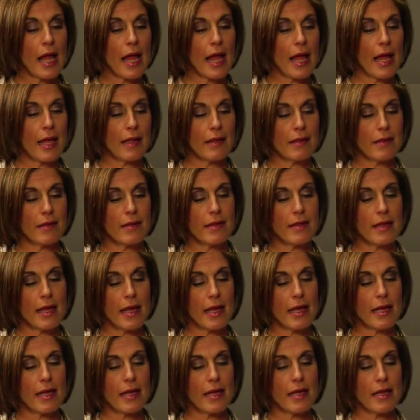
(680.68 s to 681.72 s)
And
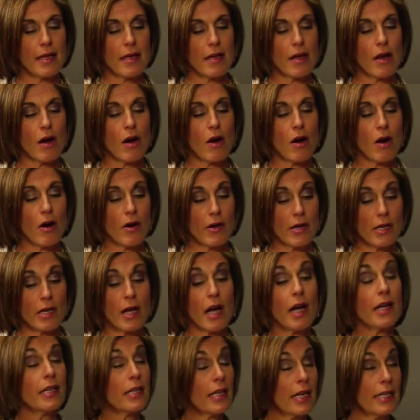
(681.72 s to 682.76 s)
they are
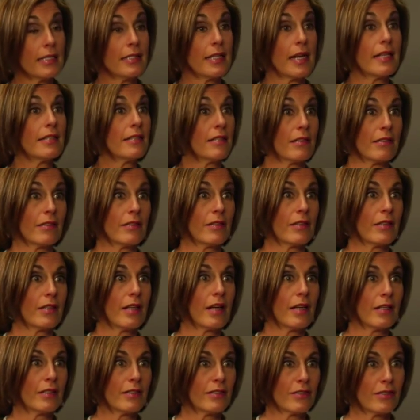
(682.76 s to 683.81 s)
not identical. They're
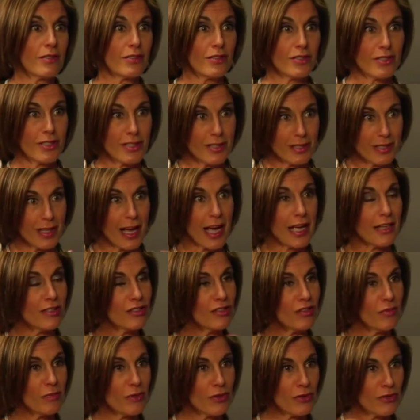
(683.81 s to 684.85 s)
not just
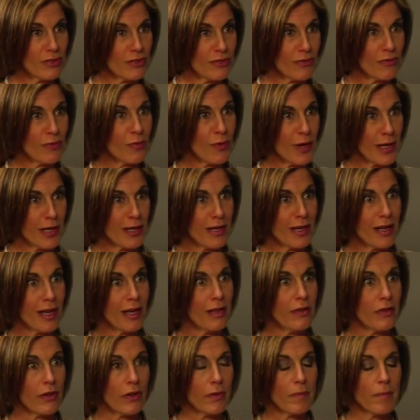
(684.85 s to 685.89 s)
isomers of one
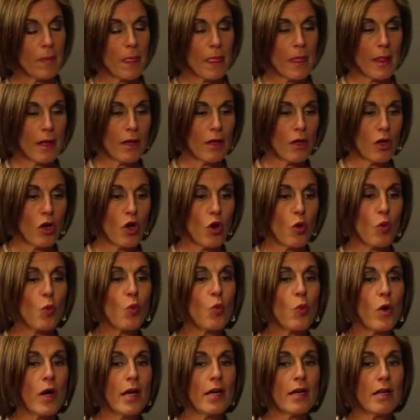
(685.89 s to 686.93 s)
another.
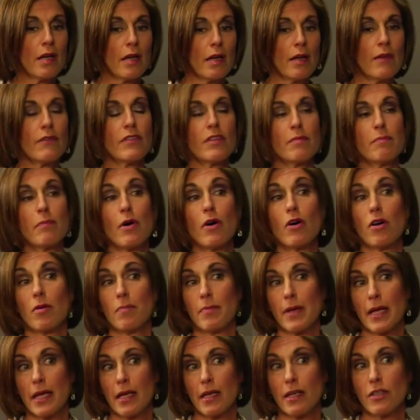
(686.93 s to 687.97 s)
One of the
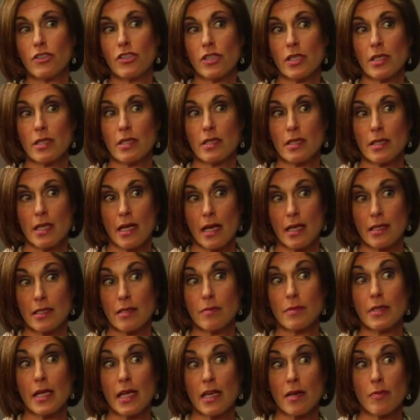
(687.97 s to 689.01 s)
PARP agents that had
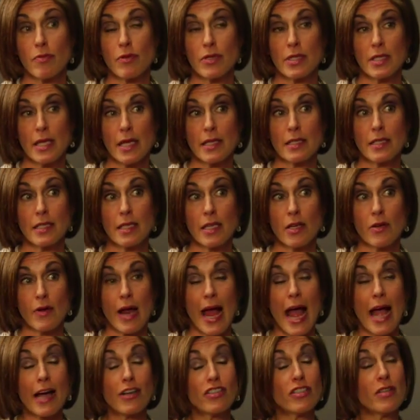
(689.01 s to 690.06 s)
some data presented here
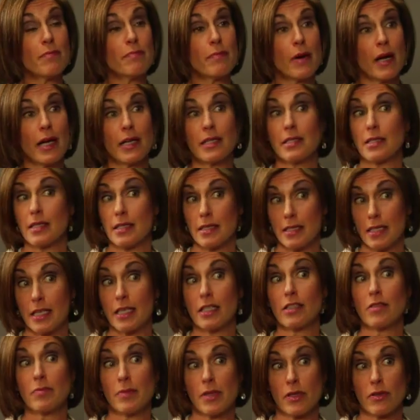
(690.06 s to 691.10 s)
actually binds the
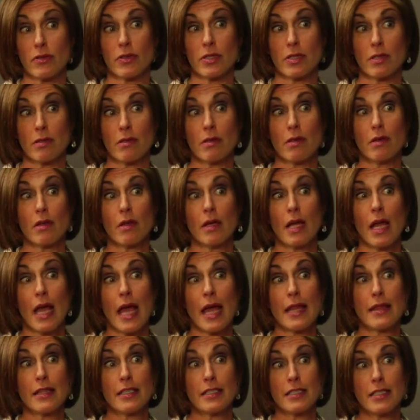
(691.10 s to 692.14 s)
telomeres.
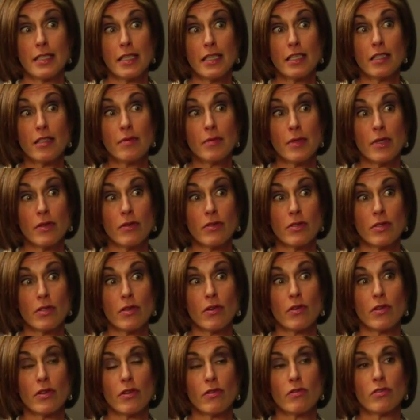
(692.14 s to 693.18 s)
And the telomeres
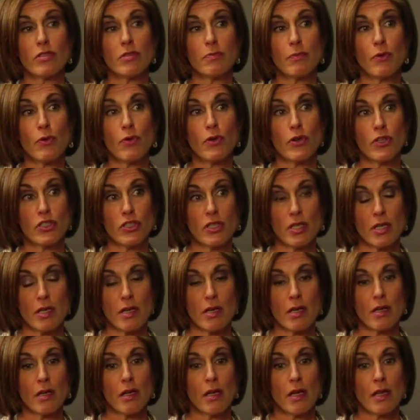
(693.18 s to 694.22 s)
are those
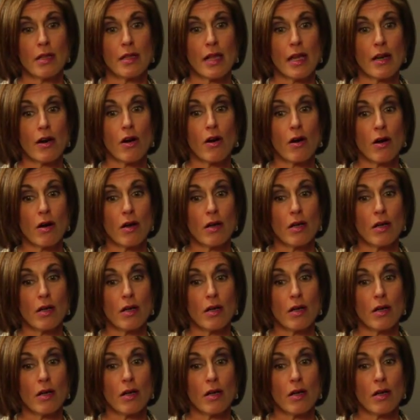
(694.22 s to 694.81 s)
portion that